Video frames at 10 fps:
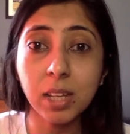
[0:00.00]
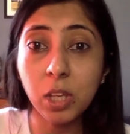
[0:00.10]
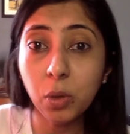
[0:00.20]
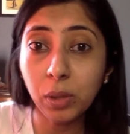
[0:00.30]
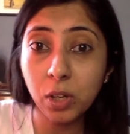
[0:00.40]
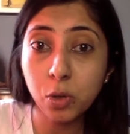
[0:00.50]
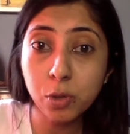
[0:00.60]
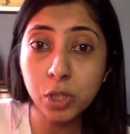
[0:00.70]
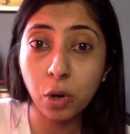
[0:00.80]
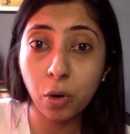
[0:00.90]
You can do
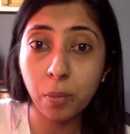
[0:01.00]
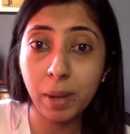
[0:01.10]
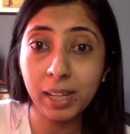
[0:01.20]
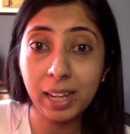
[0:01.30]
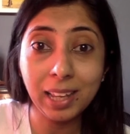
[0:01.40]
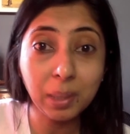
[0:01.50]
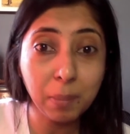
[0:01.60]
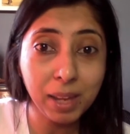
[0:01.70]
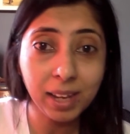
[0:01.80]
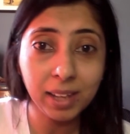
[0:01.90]
so by clicking the
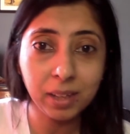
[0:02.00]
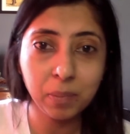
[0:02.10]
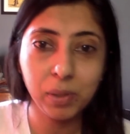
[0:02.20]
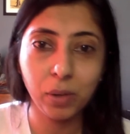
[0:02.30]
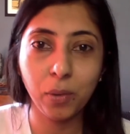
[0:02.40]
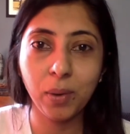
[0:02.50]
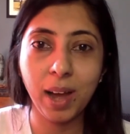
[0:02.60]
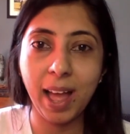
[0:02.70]
bell icon below,